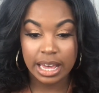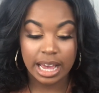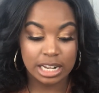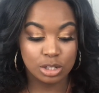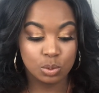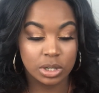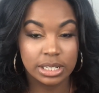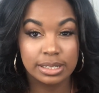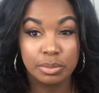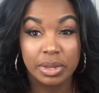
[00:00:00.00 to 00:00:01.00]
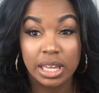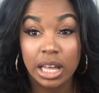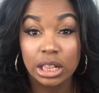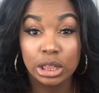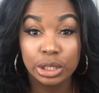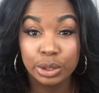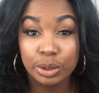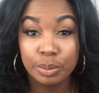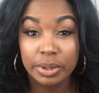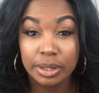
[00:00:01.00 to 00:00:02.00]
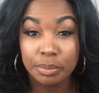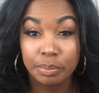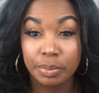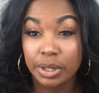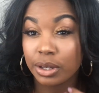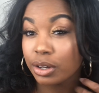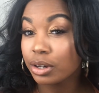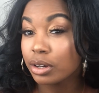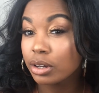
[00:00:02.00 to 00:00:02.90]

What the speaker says: I just want it to be a little bit bigger.